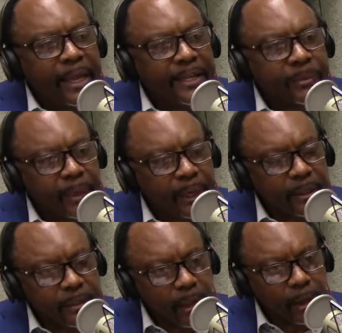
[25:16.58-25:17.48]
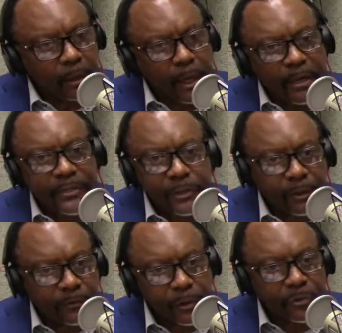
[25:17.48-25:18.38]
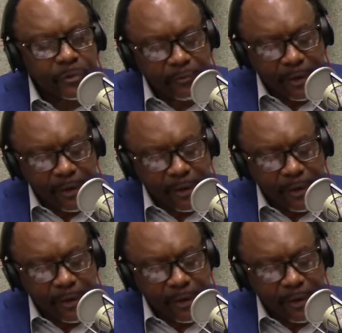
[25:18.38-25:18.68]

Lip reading: as well as called loss of use.